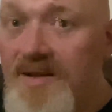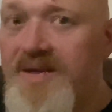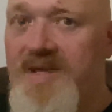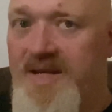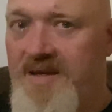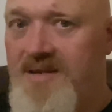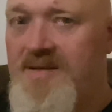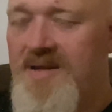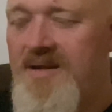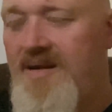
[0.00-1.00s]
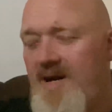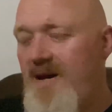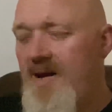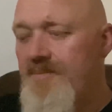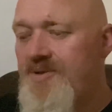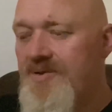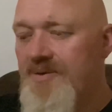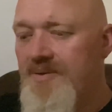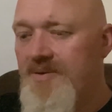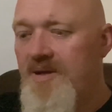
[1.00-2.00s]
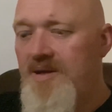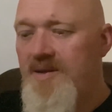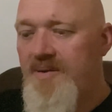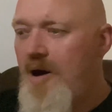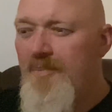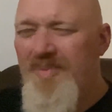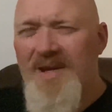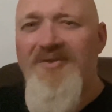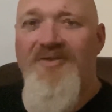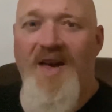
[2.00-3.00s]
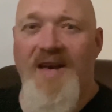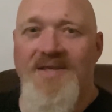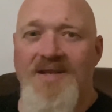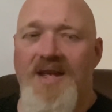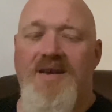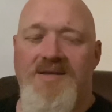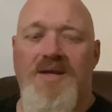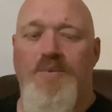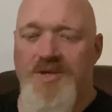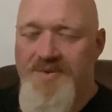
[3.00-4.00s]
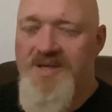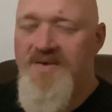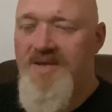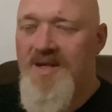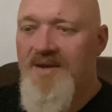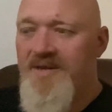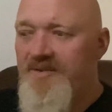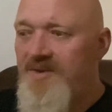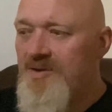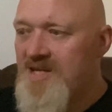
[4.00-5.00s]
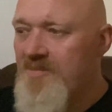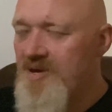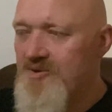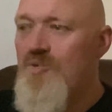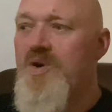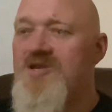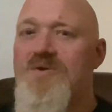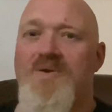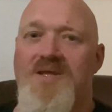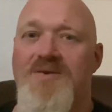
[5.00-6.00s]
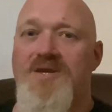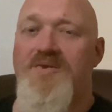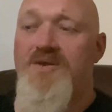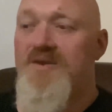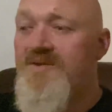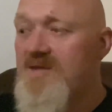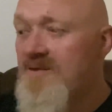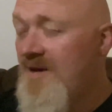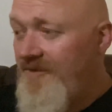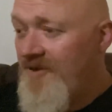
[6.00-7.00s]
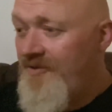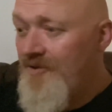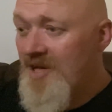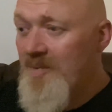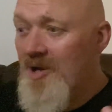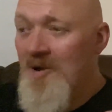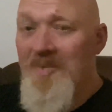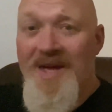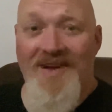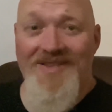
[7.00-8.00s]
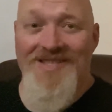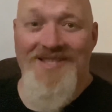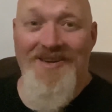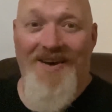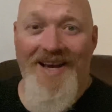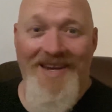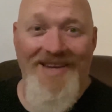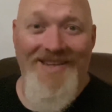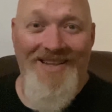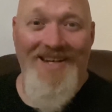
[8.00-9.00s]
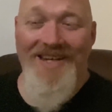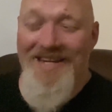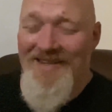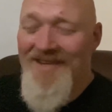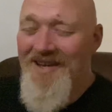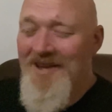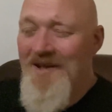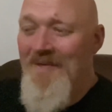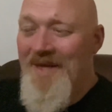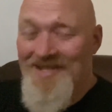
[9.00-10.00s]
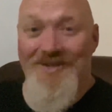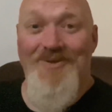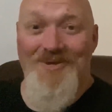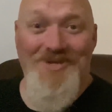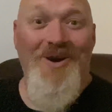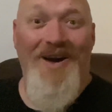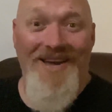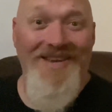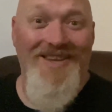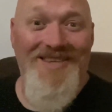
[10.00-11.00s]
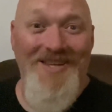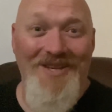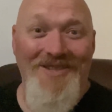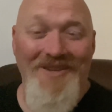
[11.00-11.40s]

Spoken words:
things that can add up to a big effect in how someone's receiving the love. And if you've got somebody who's always doing those little things for you, if you're coming home and the house is tidy and clean, that's a good sign that